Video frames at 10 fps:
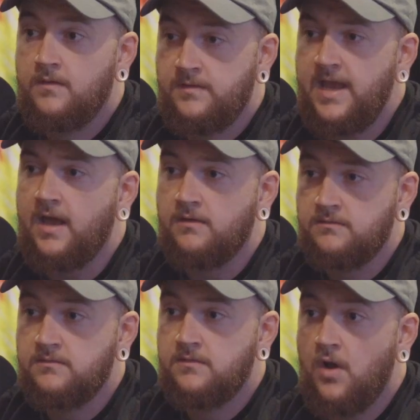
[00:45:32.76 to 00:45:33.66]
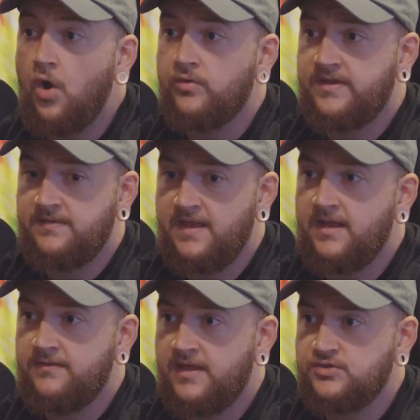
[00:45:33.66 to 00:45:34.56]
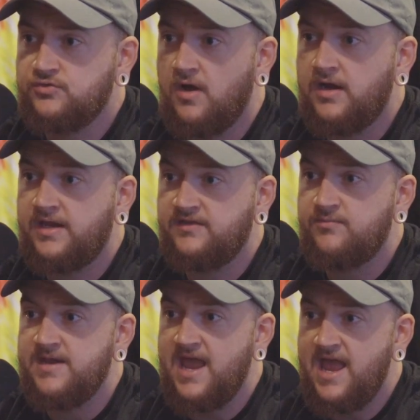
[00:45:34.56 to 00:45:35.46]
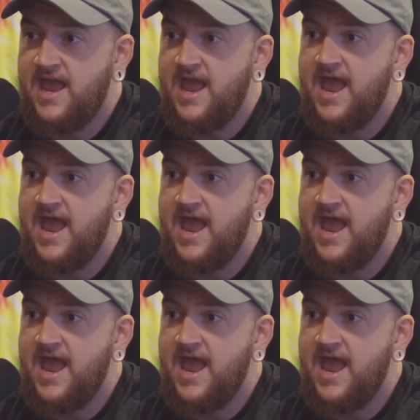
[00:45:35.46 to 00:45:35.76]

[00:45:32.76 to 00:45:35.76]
Yeah. A house with the land, you don't really consume.